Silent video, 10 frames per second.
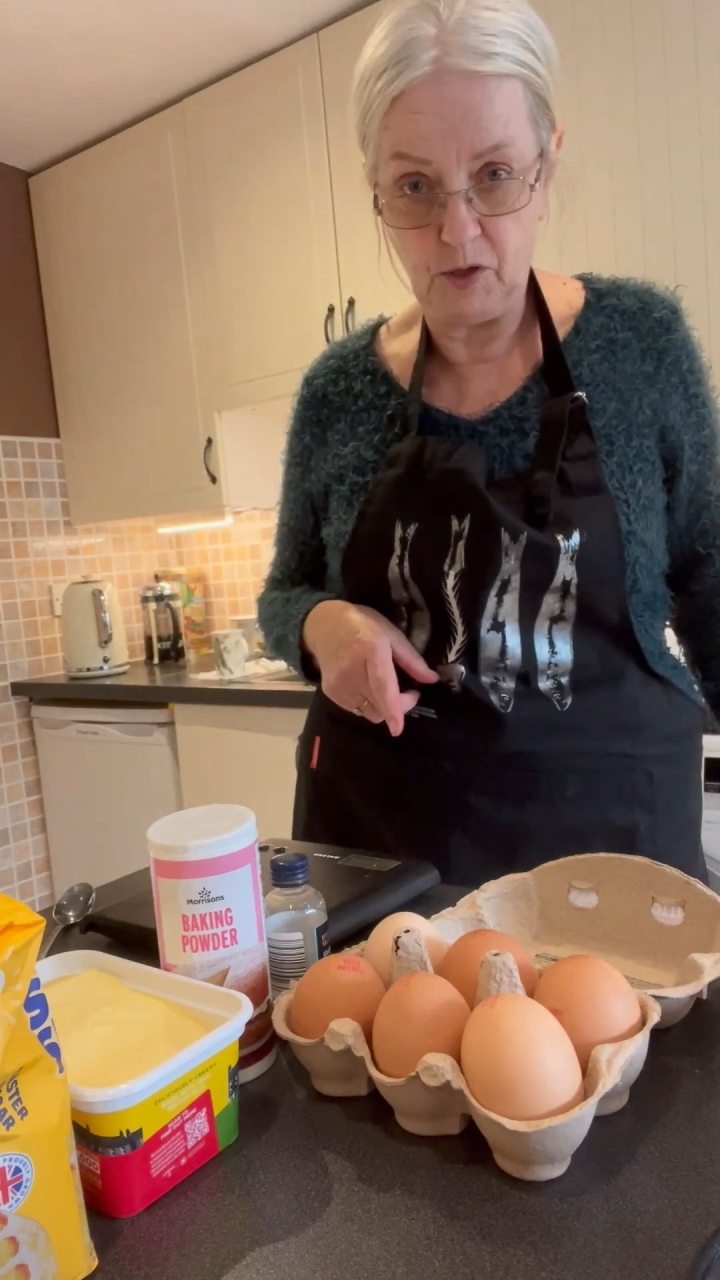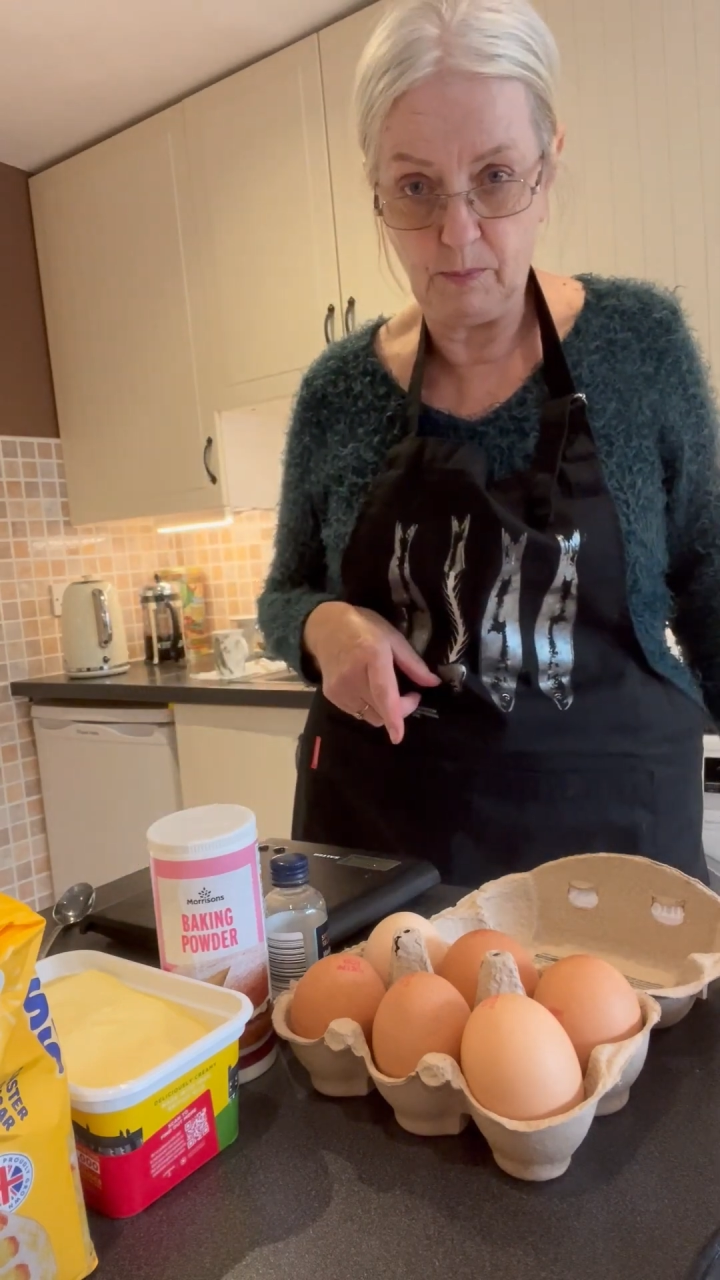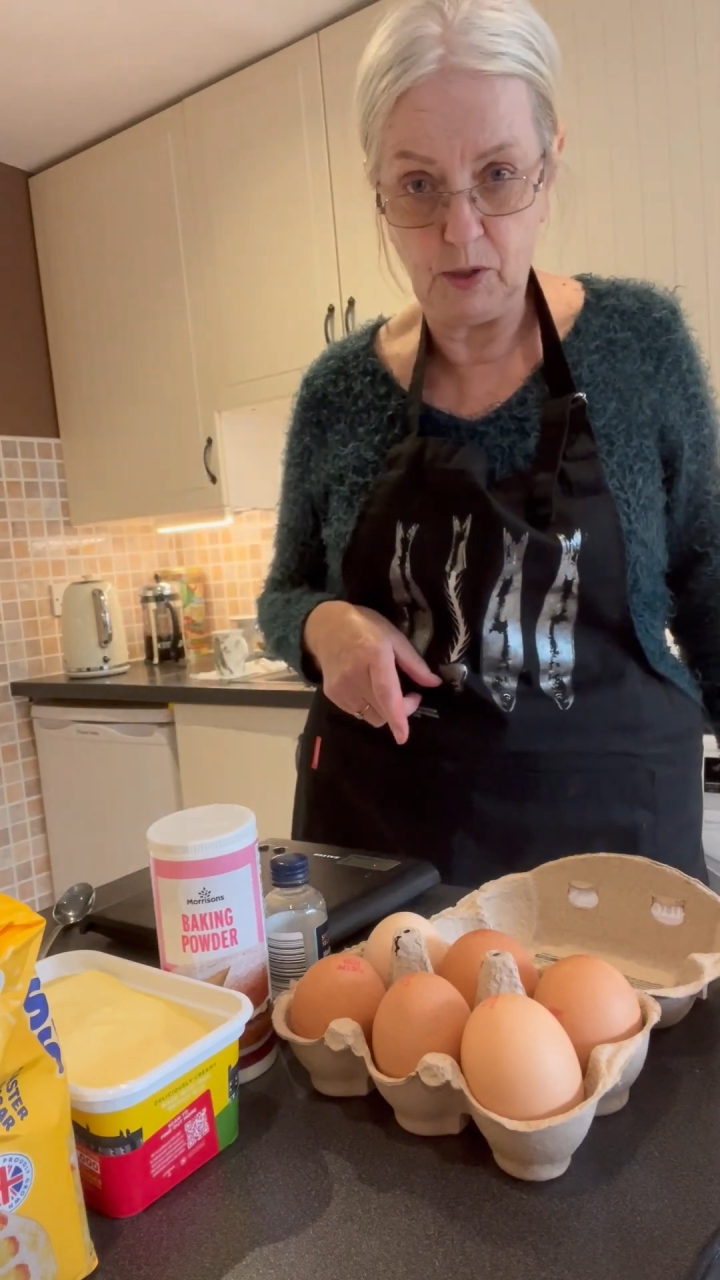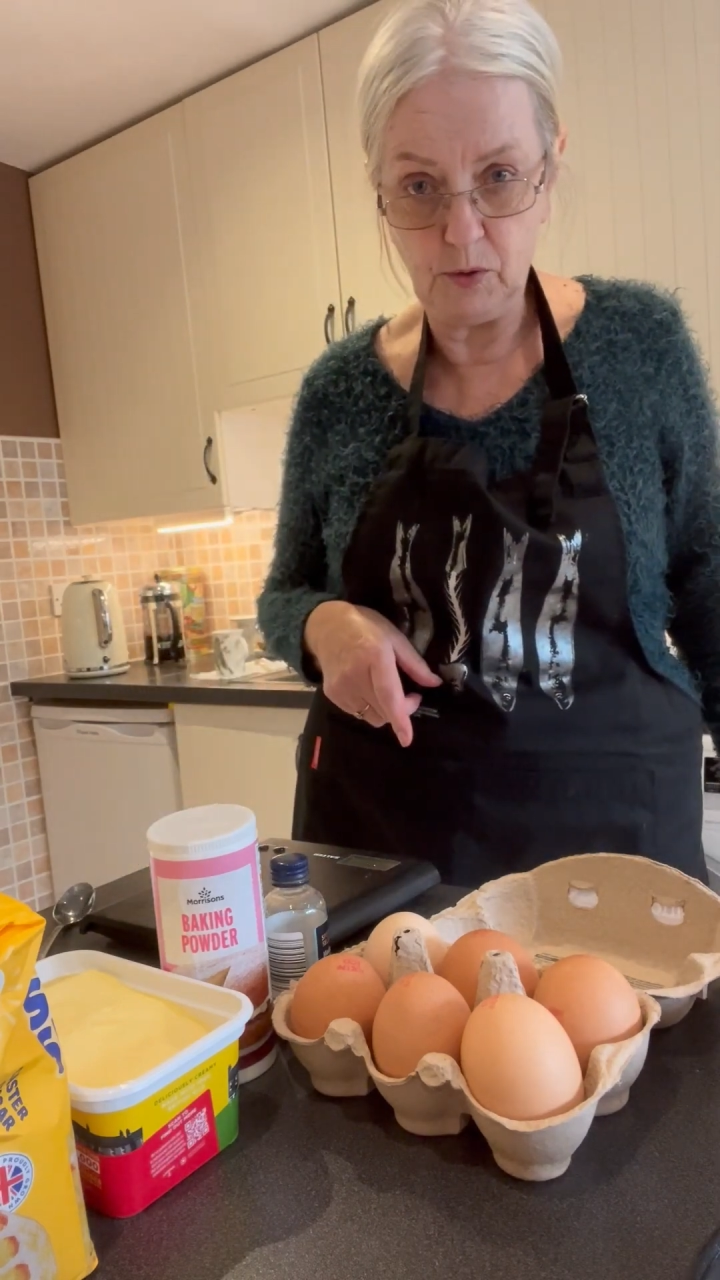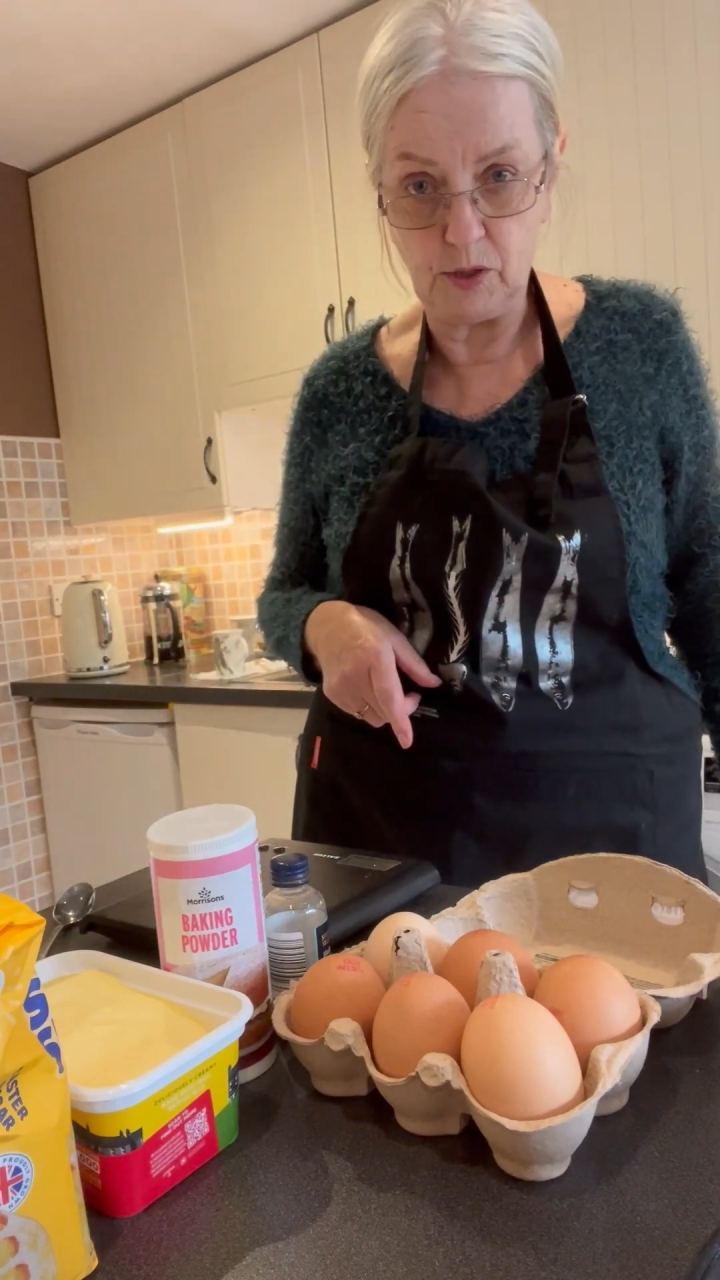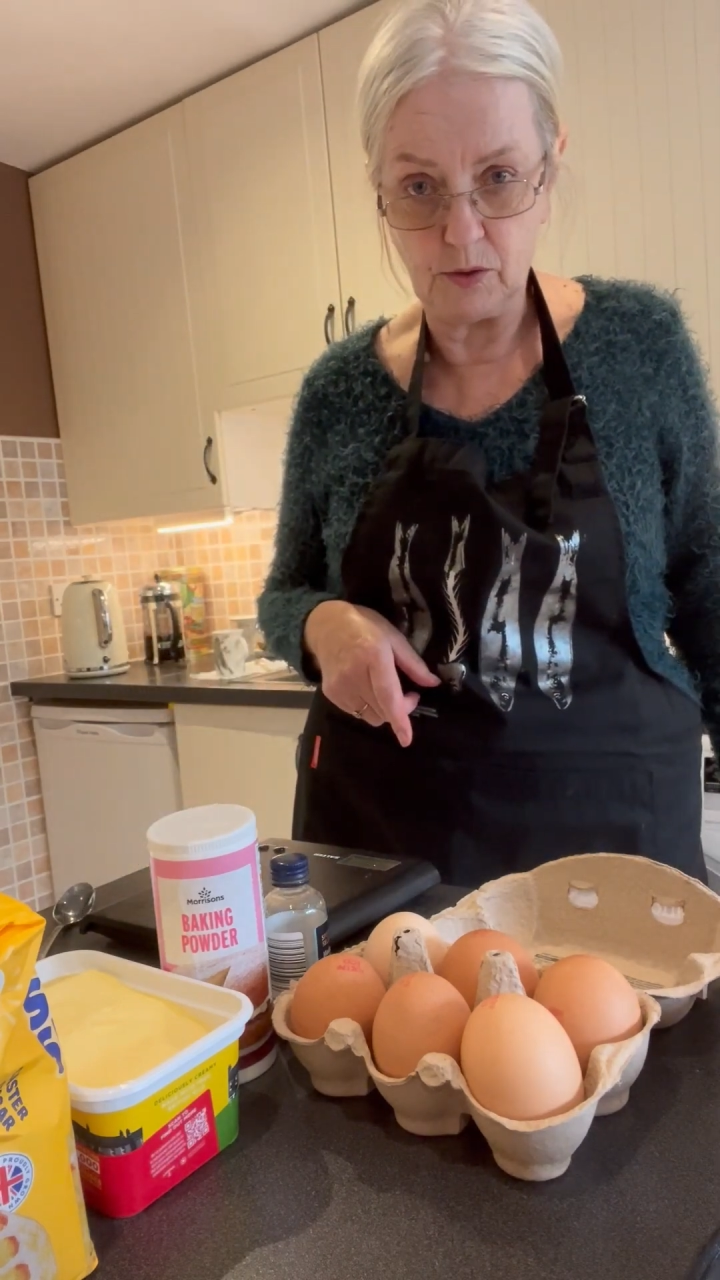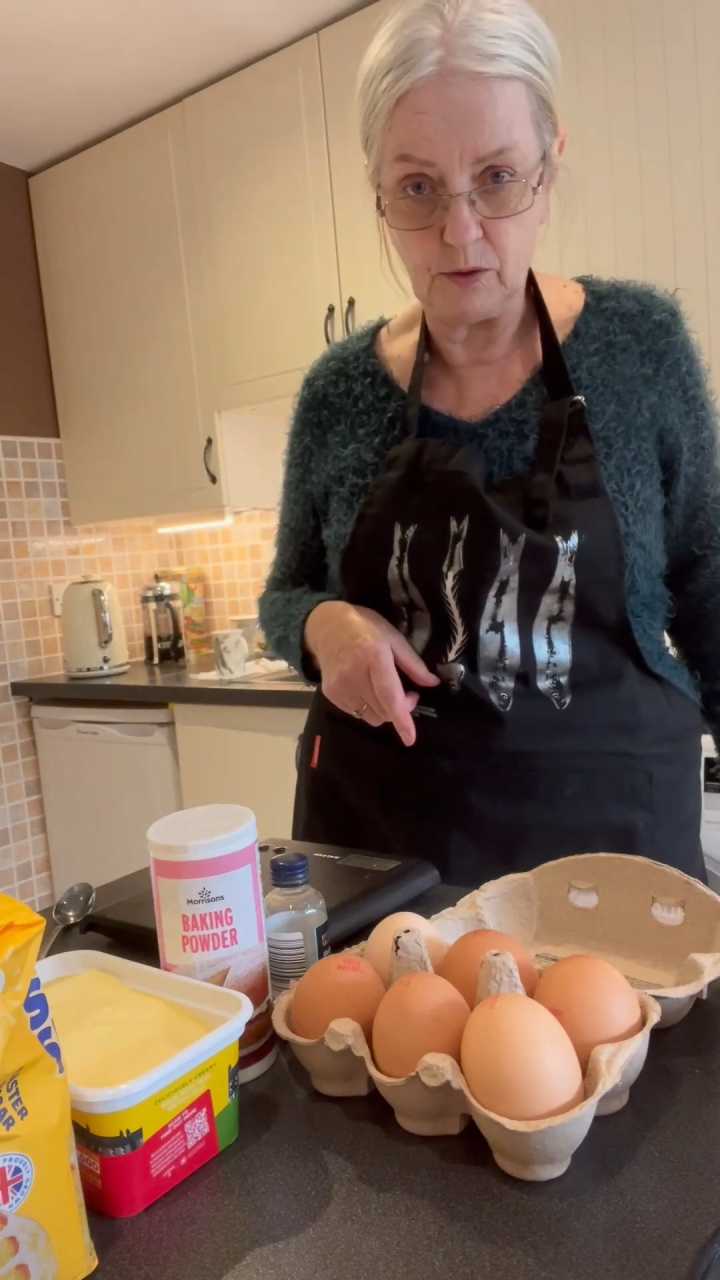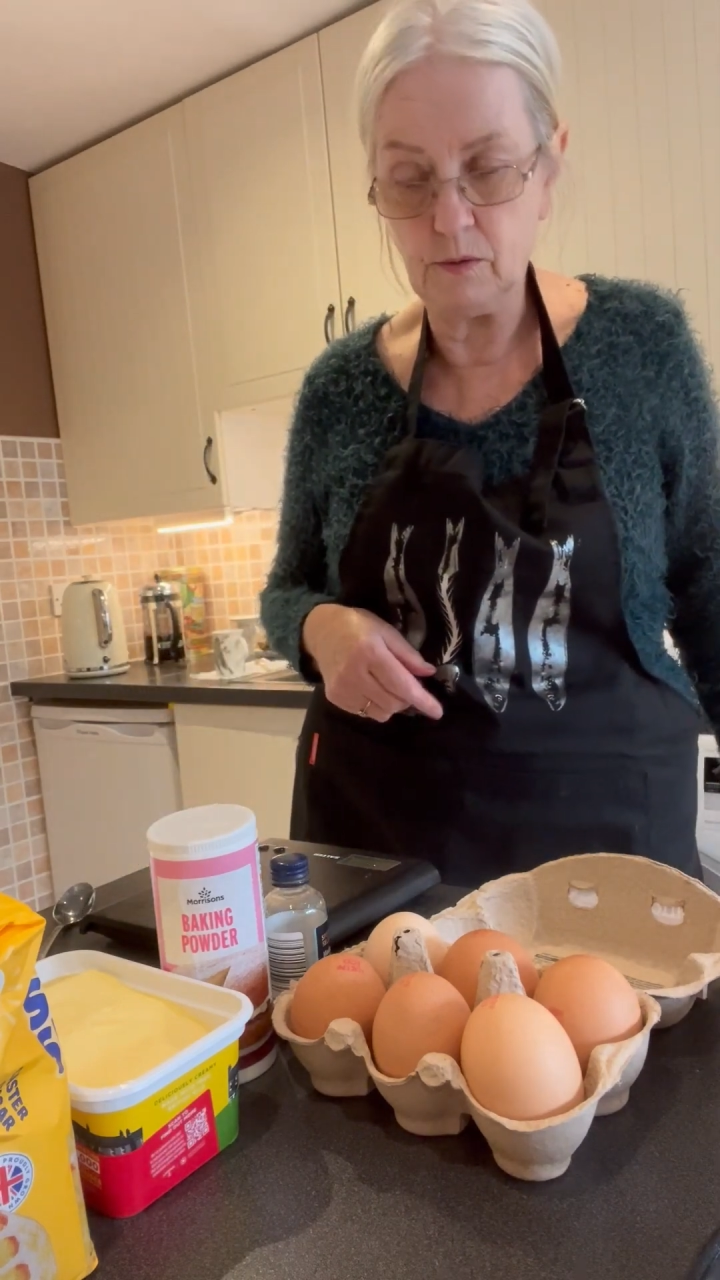your bowl on.